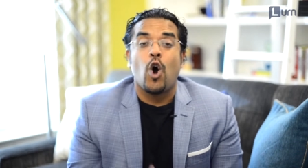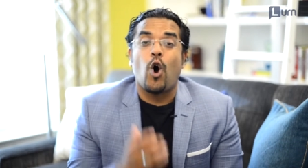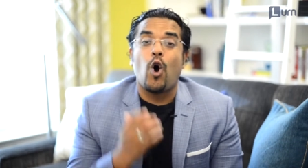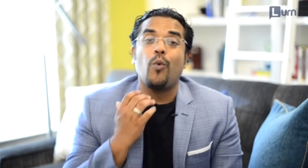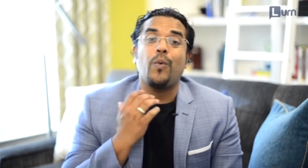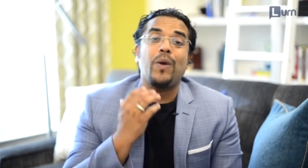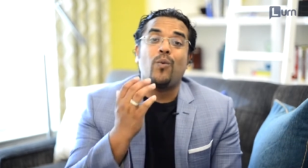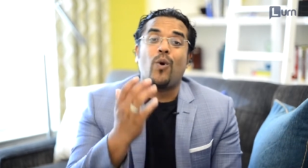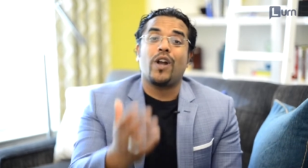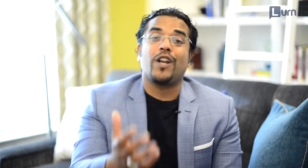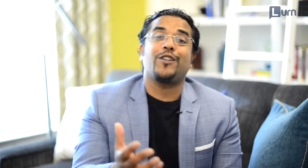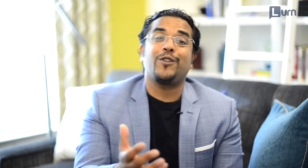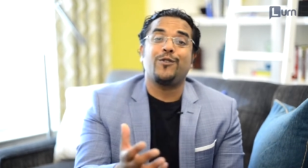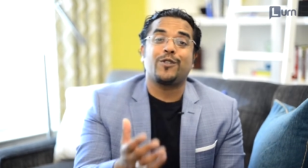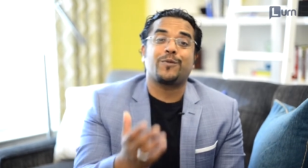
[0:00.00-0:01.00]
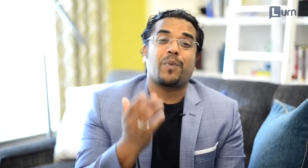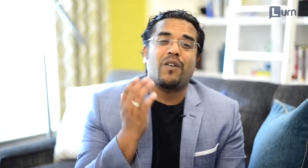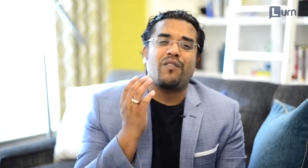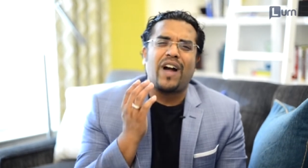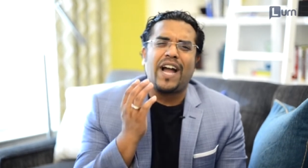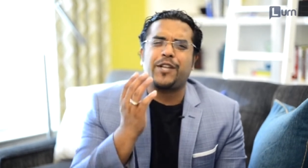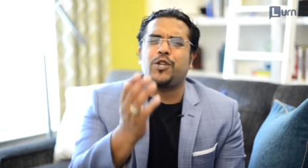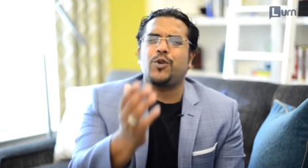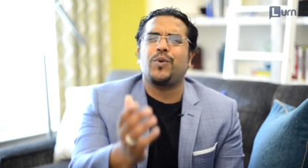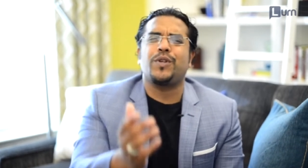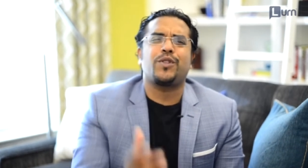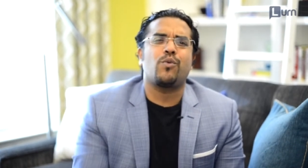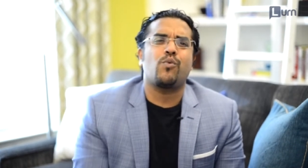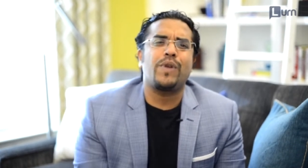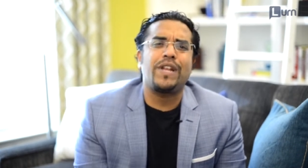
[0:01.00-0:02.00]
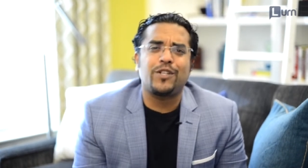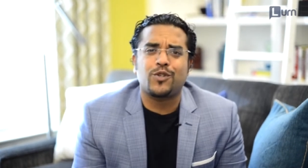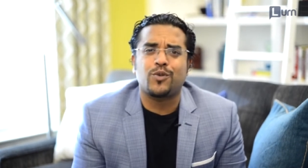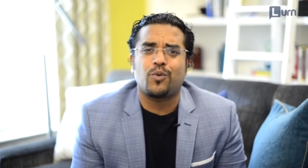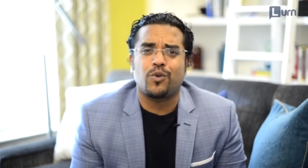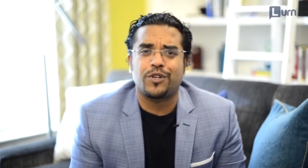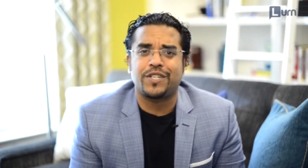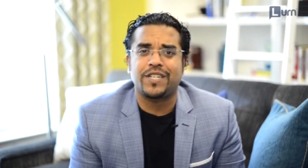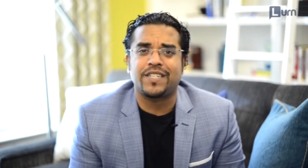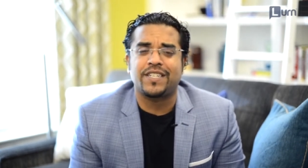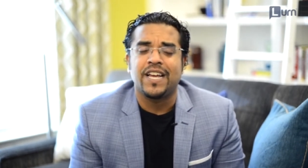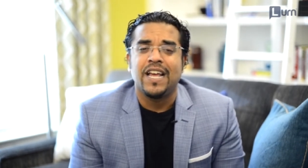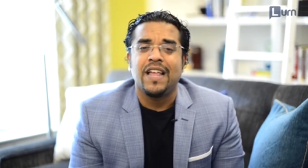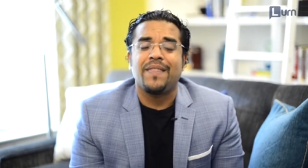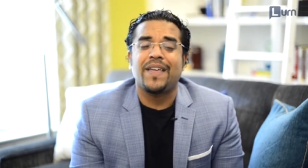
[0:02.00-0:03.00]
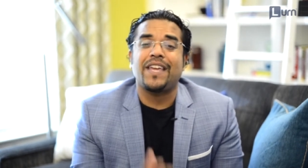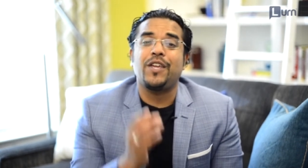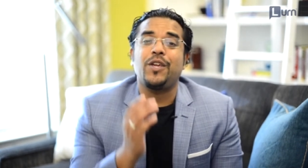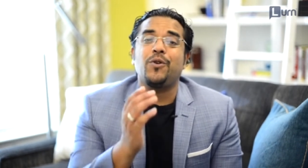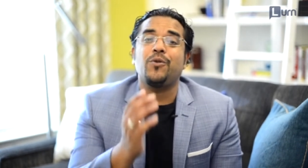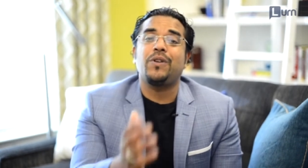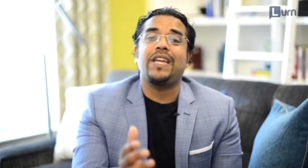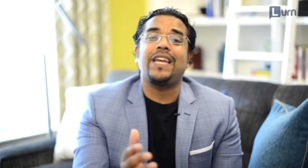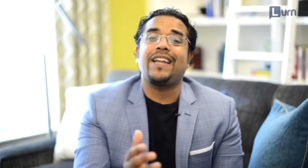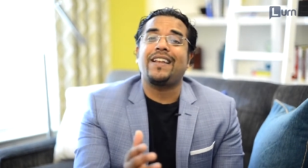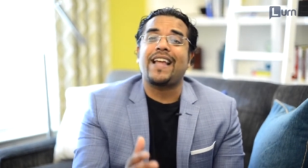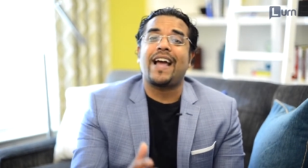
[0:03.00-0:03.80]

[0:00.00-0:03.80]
All we want to do is provide you with the resources that you need.